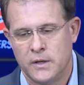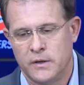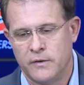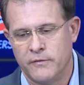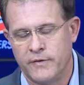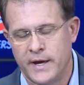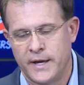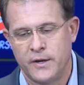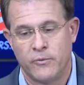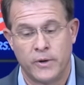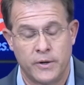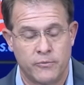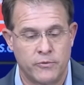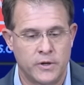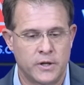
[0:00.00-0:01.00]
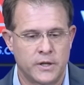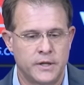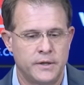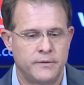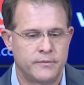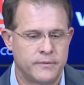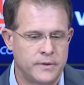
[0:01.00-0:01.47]
evaluate
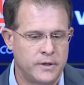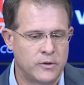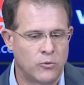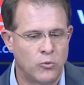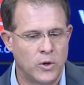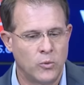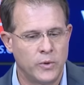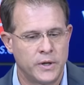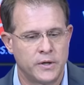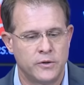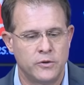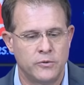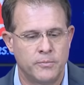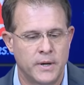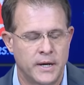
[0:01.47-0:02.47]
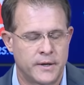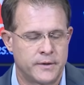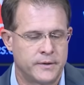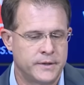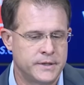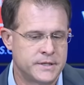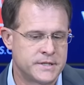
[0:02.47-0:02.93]
really, you know, what we could do
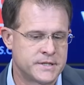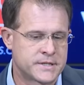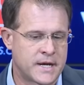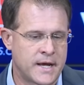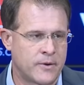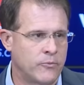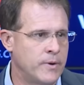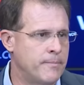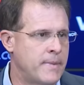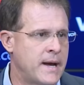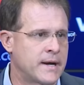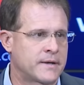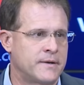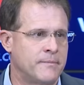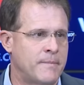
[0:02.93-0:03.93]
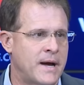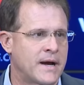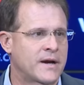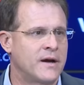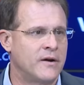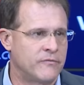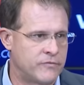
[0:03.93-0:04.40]
better, and just kind of went back to my
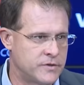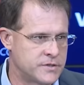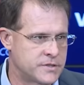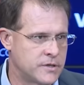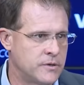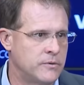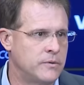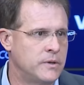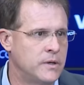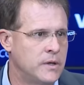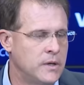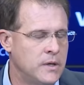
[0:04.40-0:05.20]
comfort zone.